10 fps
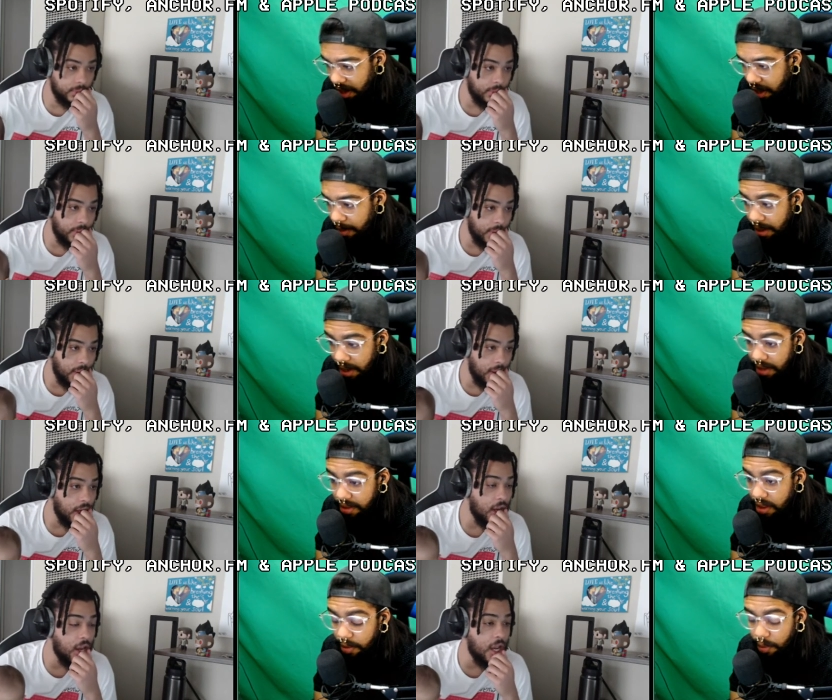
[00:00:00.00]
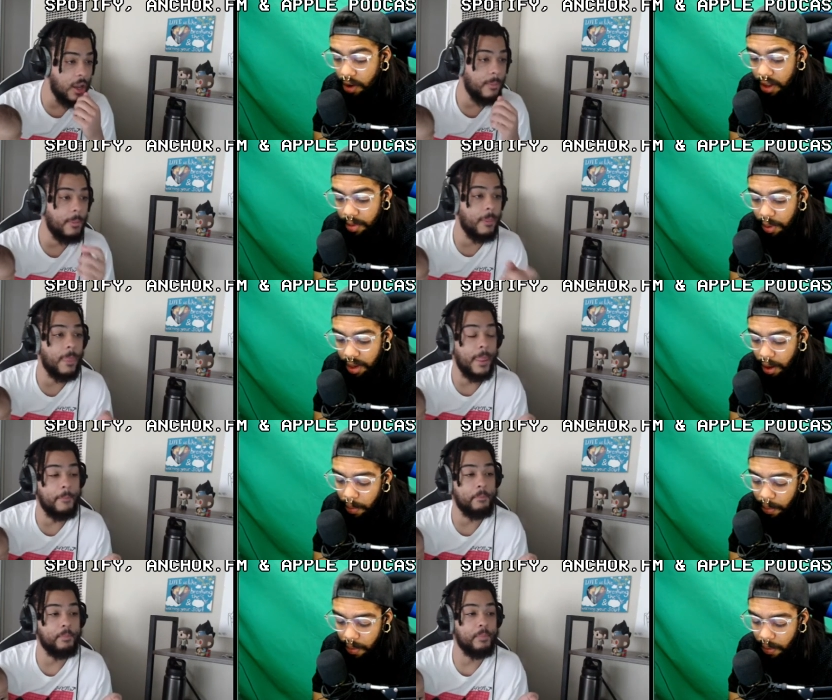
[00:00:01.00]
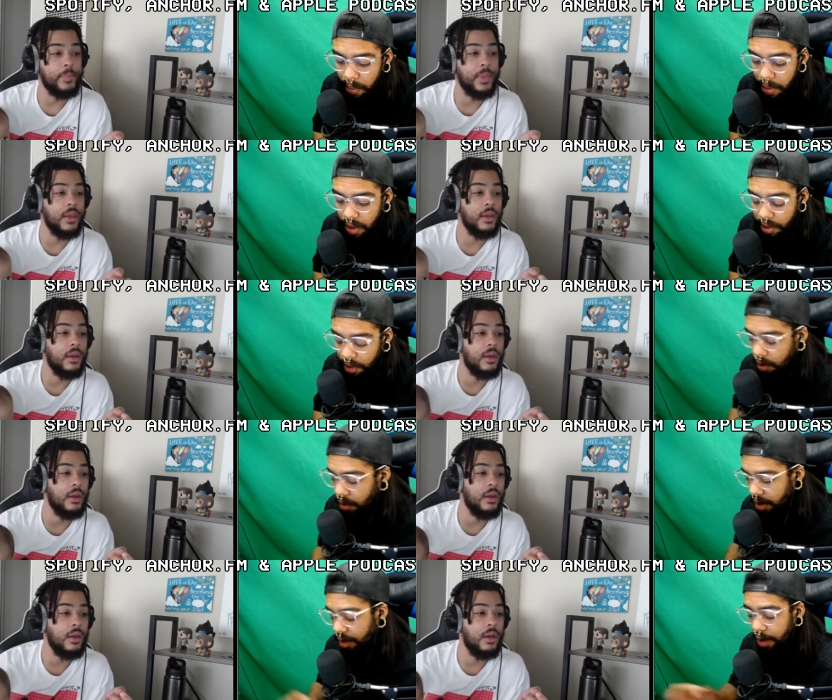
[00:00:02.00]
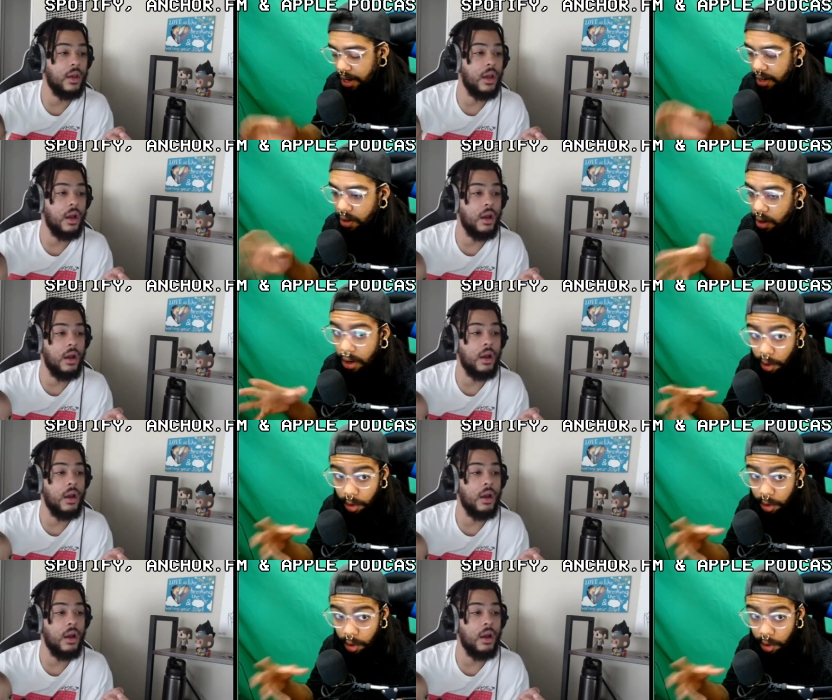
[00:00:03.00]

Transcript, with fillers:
Speaker 1: playing because at this point it's become so ingrained in our